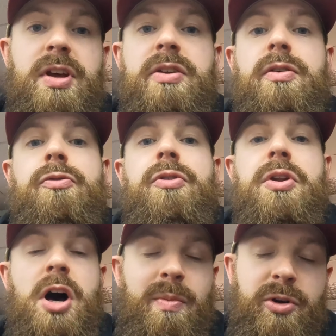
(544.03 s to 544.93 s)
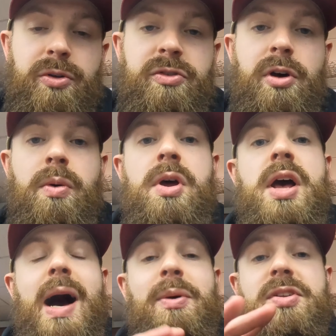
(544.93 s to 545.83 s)
is phenomenal. So
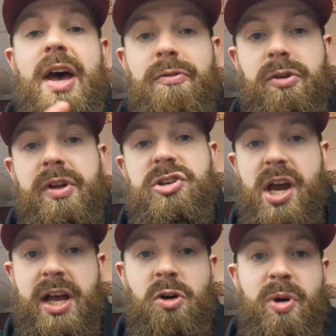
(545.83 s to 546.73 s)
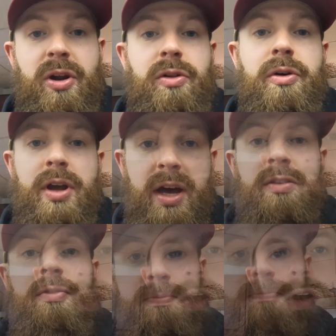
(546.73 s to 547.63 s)
I would definitely check out MetalCloak,
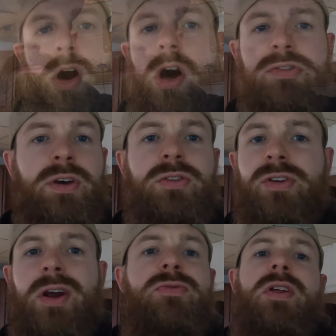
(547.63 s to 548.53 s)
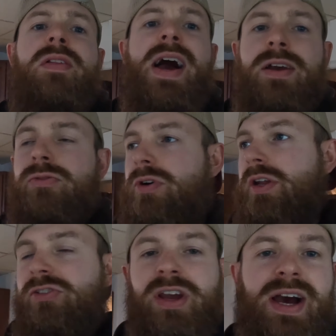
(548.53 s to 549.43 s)
guys. Also, sorry for the lack of
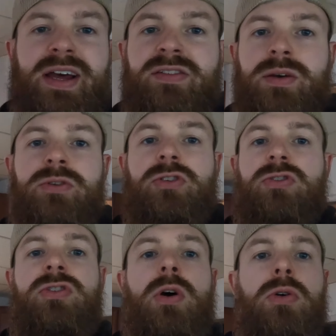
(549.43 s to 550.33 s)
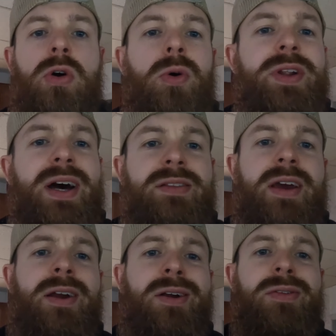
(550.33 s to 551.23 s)
footage, guys. It was just so cold out
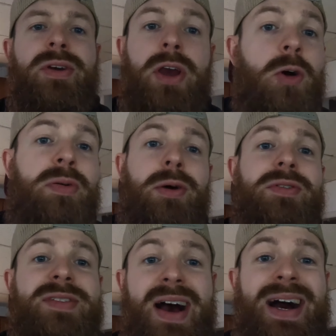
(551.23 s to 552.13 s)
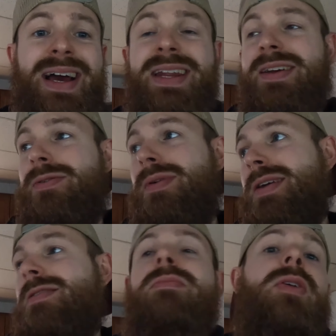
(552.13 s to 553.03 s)
there. The GoPro died right
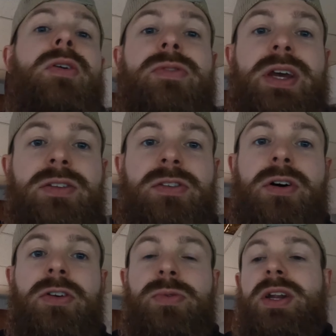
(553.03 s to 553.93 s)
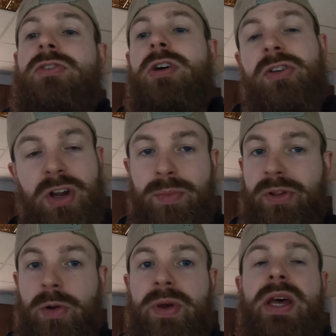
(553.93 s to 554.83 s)
in the middle of the install, so I had to charge it up a
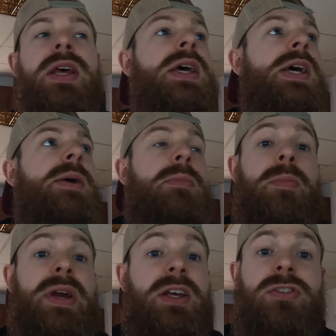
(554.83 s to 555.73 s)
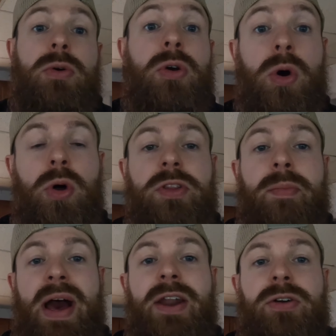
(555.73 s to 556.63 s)
little bit. But being so cold, the
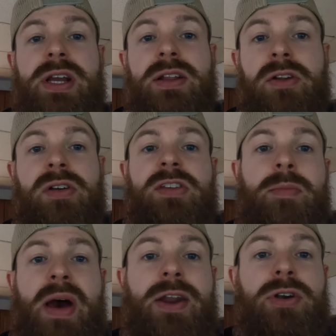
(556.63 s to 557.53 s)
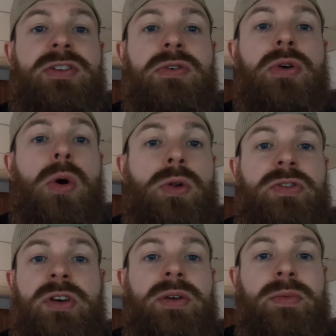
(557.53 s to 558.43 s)
battery literally said battery too cold,
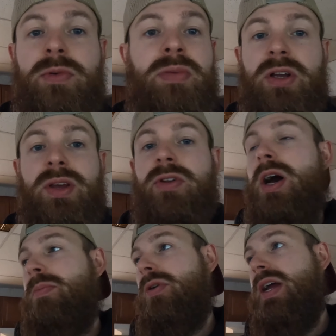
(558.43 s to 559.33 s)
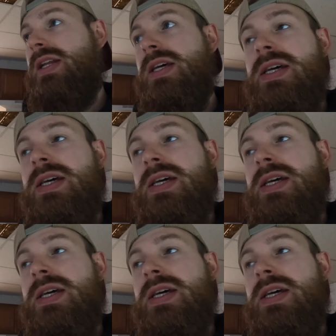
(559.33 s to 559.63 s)
so it would barely even operate.